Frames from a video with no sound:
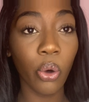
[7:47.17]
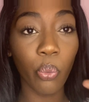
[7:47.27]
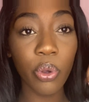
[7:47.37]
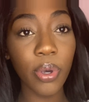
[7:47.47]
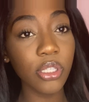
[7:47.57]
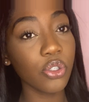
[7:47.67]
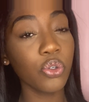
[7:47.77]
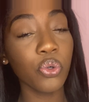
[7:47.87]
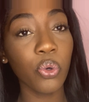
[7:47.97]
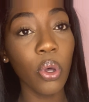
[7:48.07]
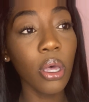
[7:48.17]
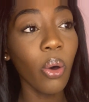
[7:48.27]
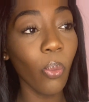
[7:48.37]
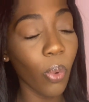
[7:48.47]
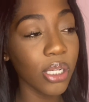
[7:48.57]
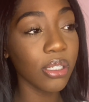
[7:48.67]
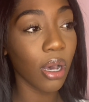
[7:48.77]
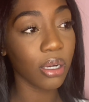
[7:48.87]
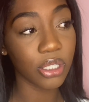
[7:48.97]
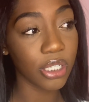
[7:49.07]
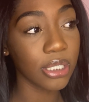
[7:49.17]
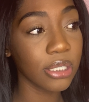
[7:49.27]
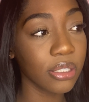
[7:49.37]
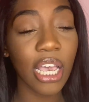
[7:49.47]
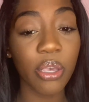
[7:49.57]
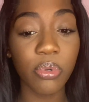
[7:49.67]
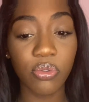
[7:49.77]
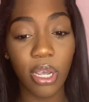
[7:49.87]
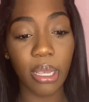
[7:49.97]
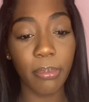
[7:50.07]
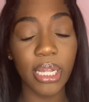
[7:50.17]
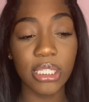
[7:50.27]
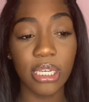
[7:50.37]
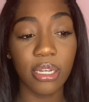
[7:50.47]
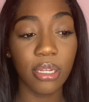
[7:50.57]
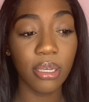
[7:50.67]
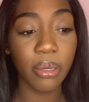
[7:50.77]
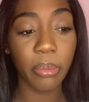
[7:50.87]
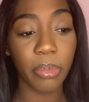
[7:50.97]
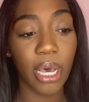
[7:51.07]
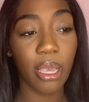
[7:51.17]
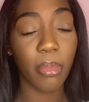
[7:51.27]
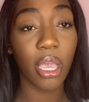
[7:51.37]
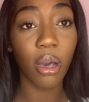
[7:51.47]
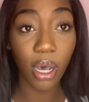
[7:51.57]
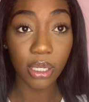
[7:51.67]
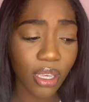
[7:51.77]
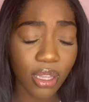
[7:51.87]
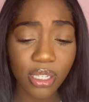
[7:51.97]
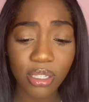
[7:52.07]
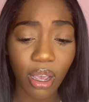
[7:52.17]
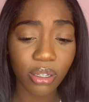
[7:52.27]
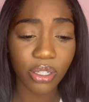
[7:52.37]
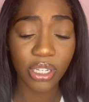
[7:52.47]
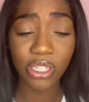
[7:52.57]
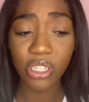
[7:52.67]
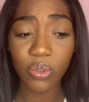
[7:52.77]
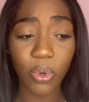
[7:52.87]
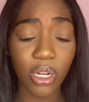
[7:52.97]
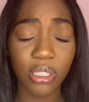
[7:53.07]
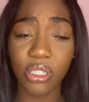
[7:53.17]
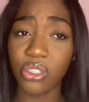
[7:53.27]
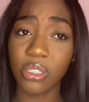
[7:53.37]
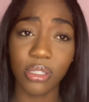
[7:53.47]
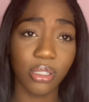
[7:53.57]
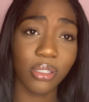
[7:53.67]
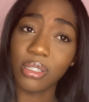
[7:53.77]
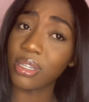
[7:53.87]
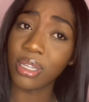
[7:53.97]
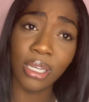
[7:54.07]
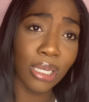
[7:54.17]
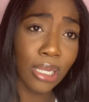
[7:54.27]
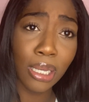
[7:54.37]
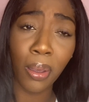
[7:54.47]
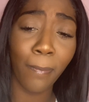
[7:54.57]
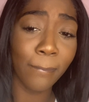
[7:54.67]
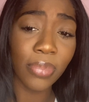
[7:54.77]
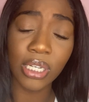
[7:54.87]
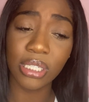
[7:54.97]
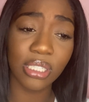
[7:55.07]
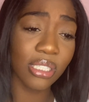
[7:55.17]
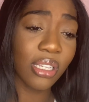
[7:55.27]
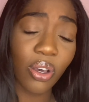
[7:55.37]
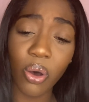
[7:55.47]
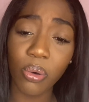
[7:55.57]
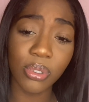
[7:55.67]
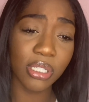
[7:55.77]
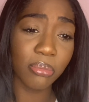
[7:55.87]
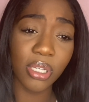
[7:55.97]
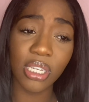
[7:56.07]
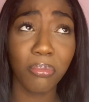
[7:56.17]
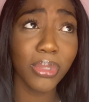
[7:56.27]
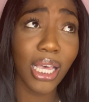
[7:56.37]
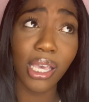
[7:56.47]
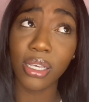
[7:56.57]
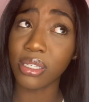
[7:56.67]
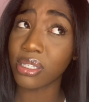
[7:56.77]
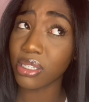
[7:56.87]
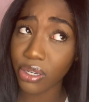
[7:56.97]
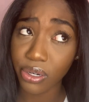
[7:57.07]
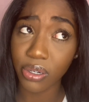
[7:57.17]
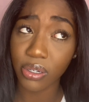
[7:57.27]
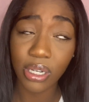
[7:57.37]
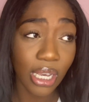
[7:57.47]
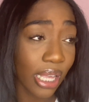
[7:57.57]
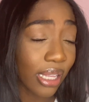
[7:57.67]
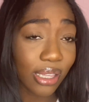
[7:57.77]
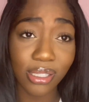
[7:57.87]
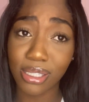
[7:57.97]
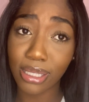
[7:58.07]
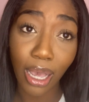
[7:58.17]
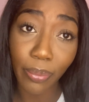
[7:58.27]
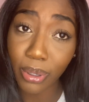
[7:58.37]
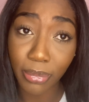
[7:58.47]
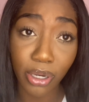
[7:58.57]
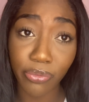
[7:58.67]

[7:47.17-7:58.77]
we went to one doctor. He was recommended by my aunt. This doctor, he just wanted to just put silicones in me. I'm like, sir, like that's not what I'm here